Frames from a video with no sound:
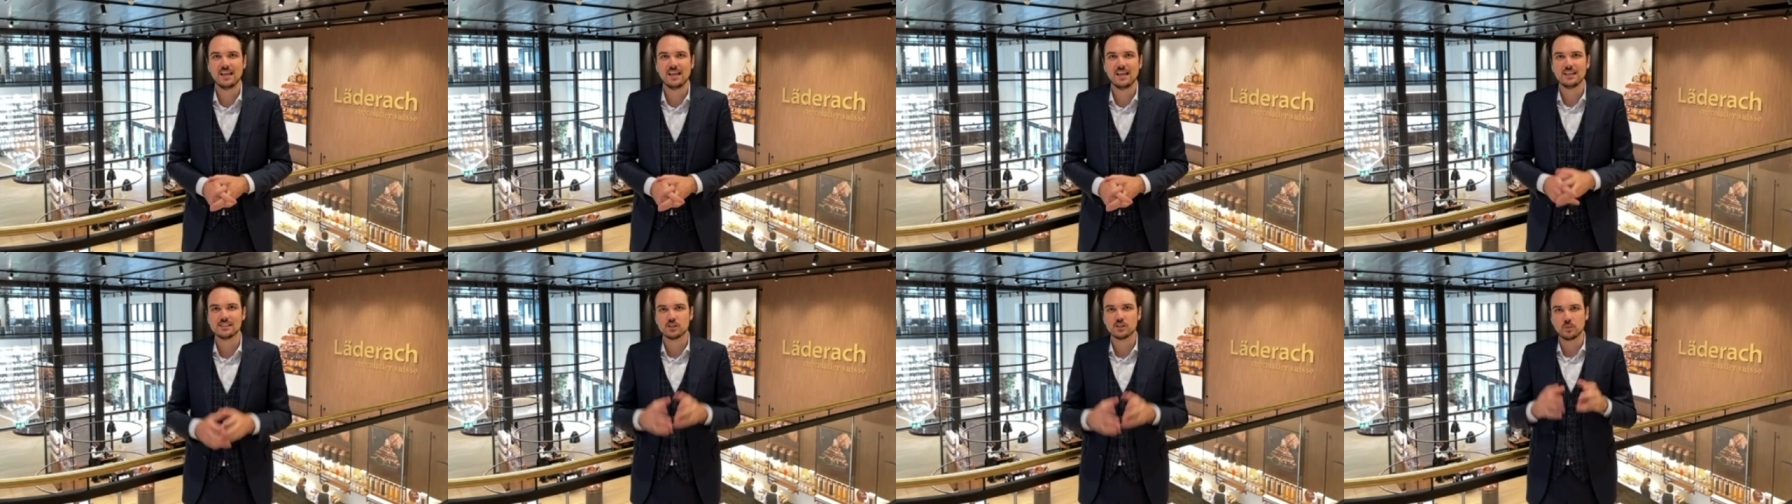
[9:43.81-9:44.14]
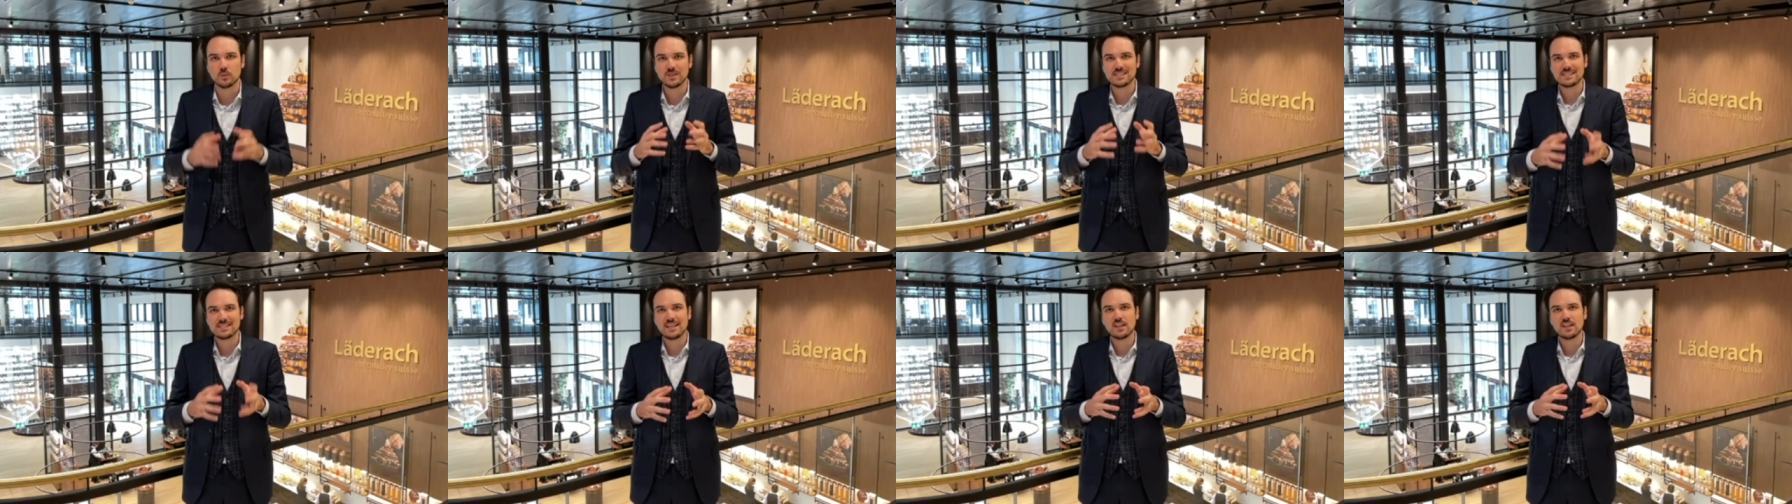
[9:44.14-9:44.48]
So we
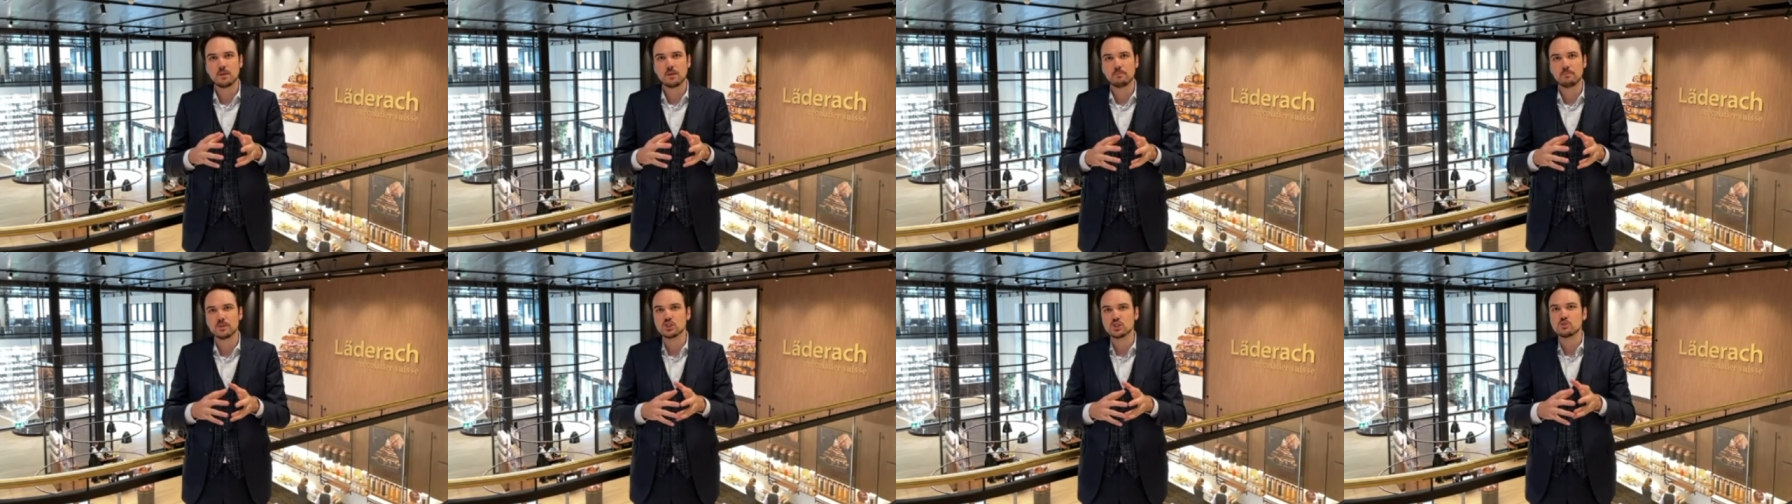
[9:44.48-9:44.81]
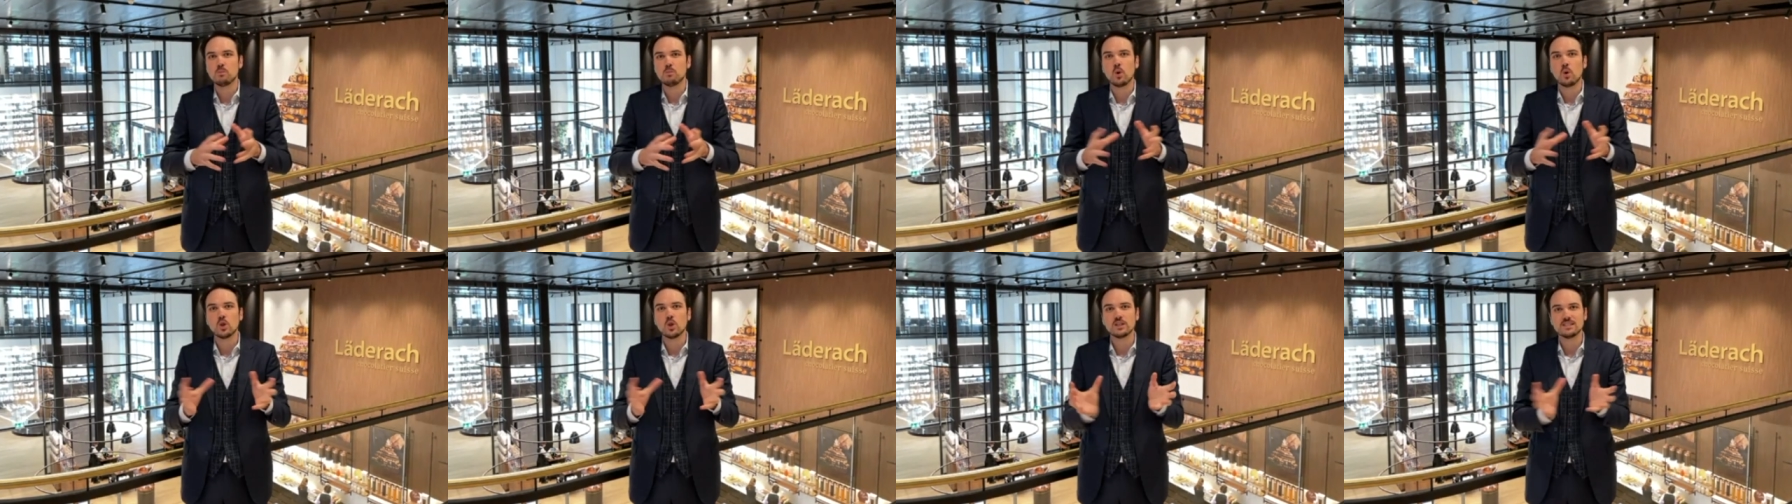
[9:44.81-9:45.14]
set up a
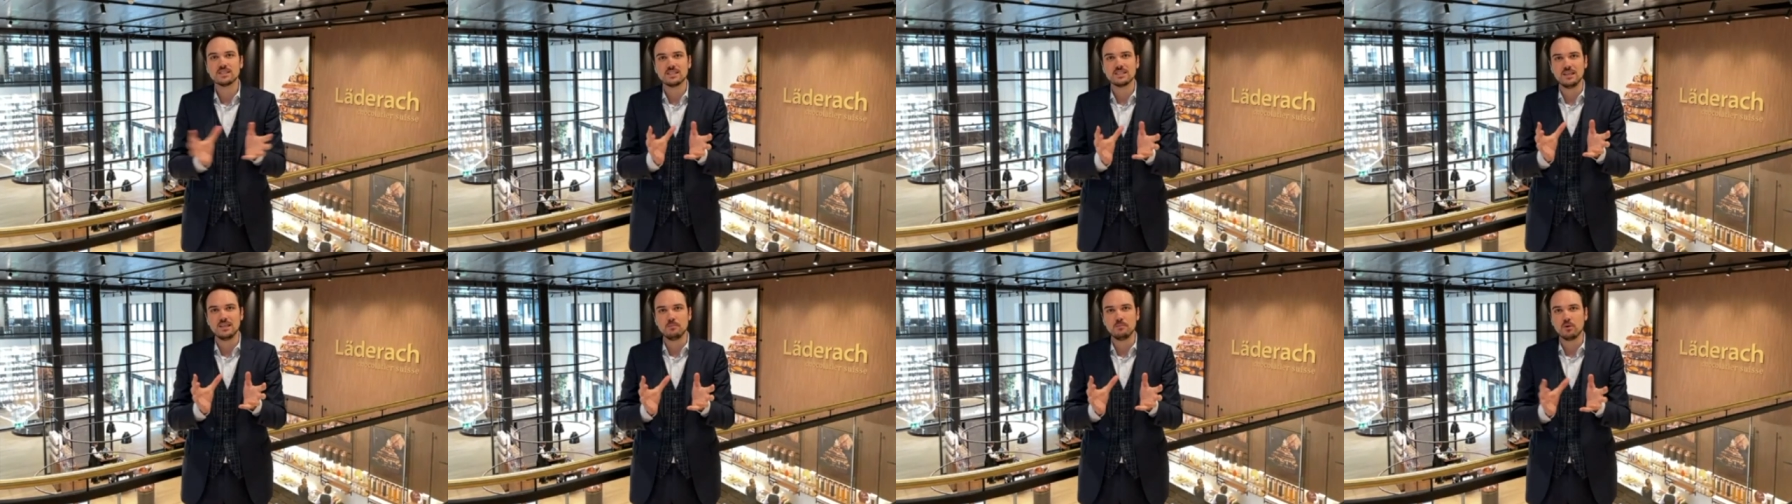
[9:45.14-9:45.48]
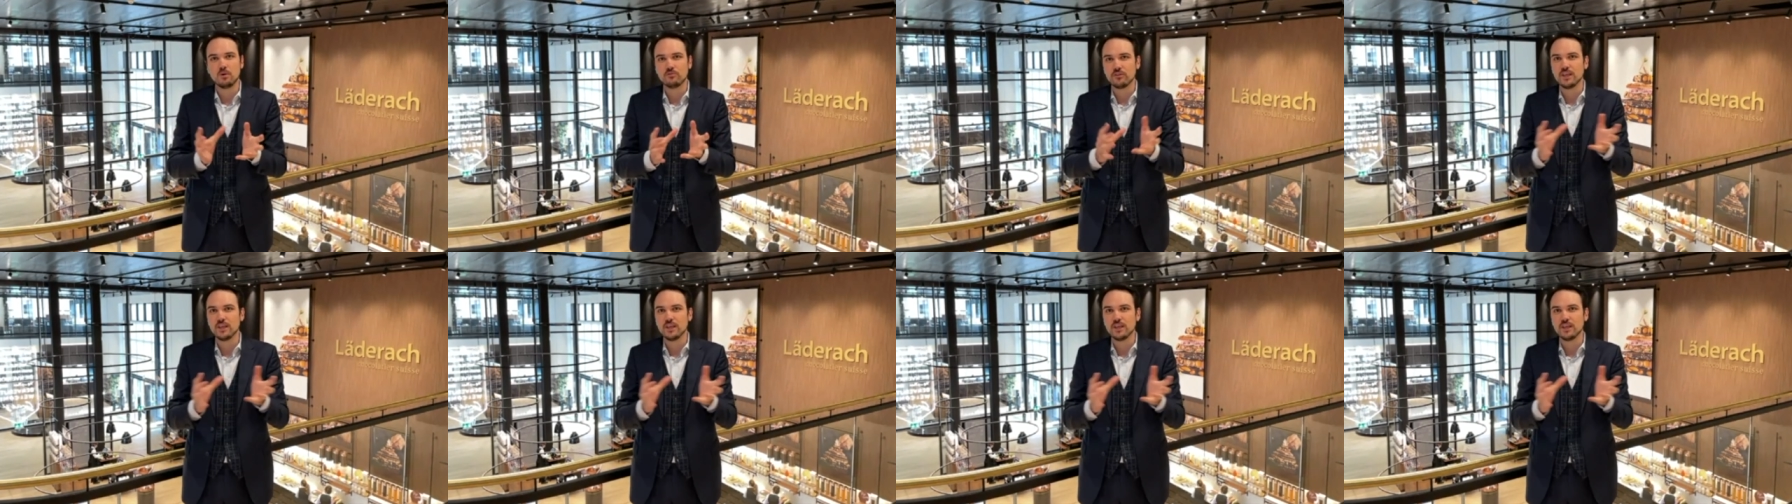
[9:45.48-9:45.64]
small team of